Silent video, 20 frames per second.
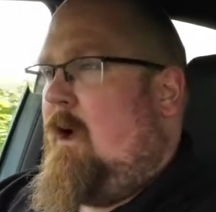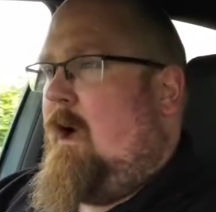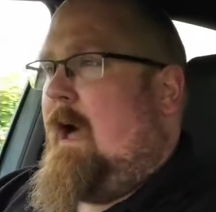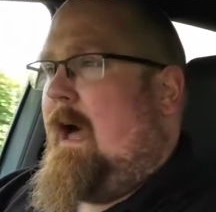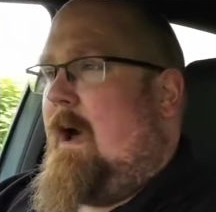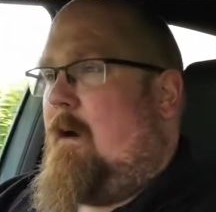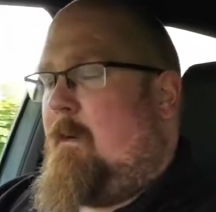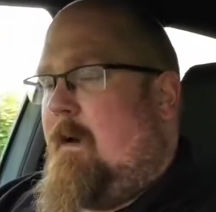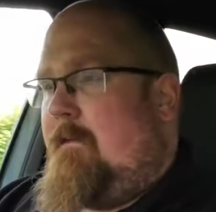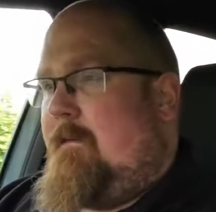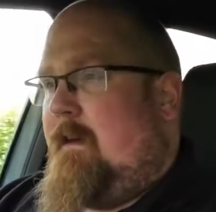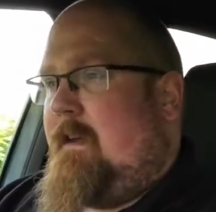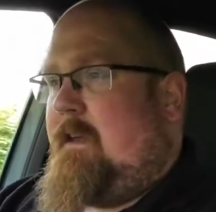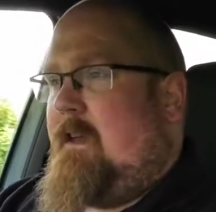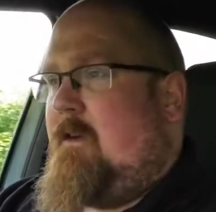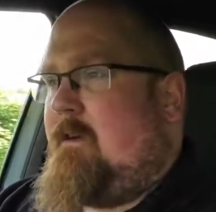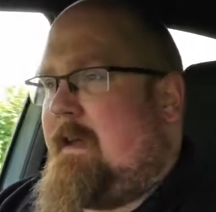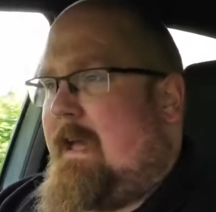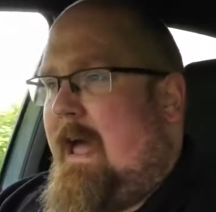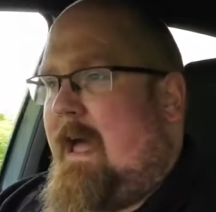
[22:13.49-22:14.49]
However,
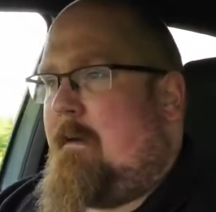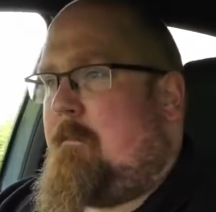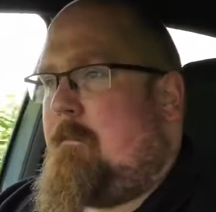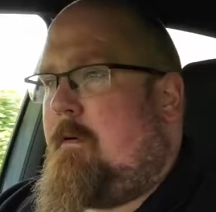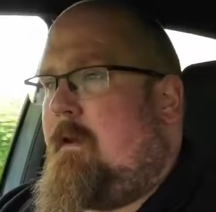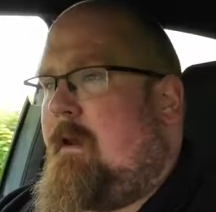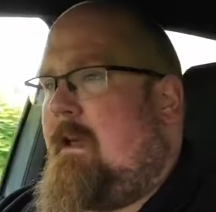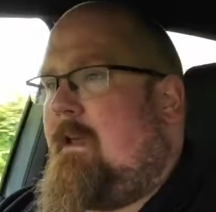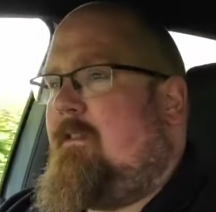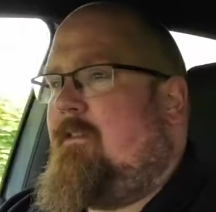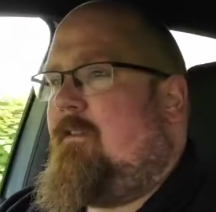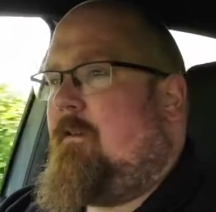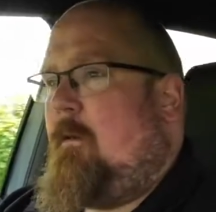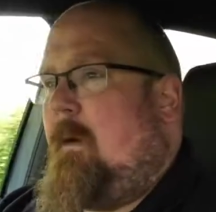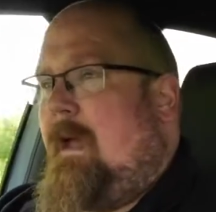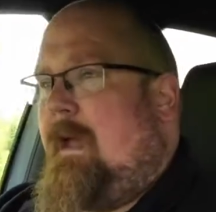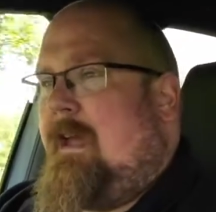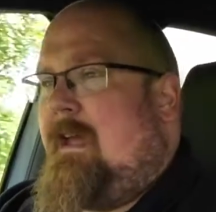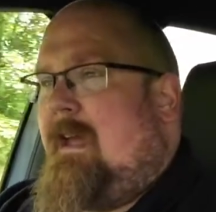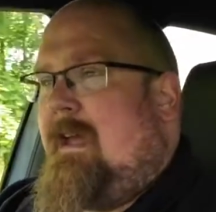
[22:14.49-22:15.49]
you can put it into
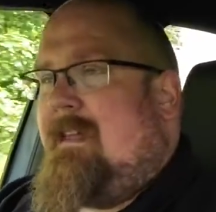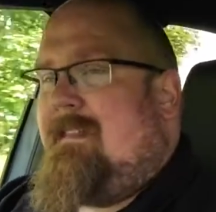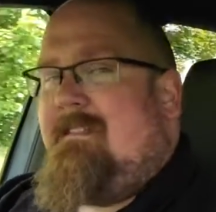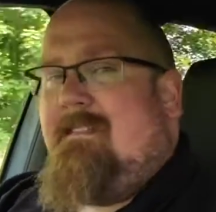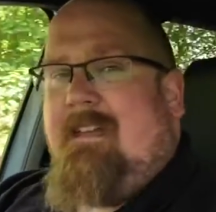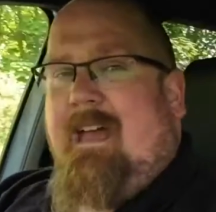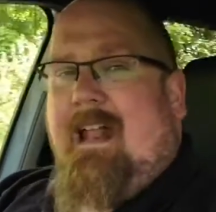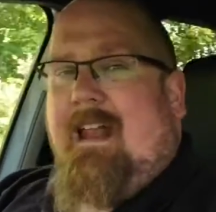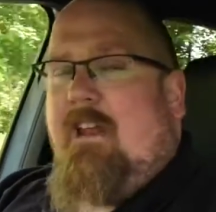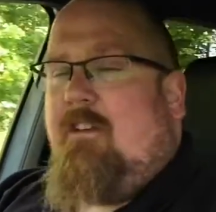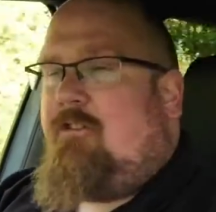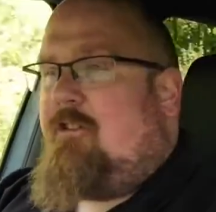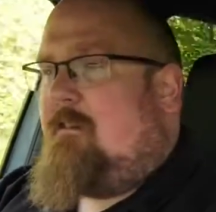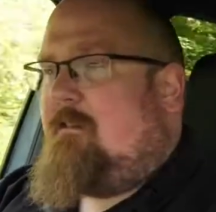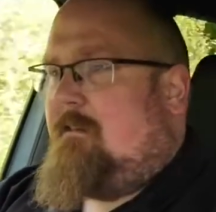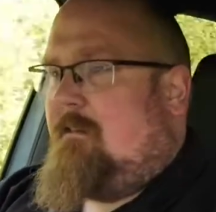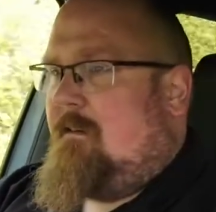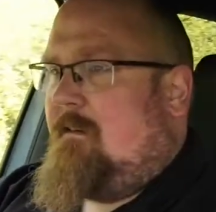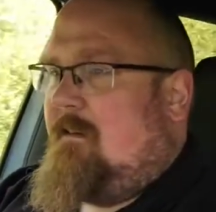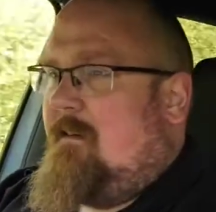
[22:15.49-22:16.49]
an
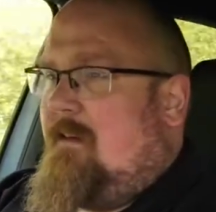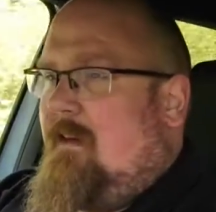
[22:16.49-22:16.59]
intelligent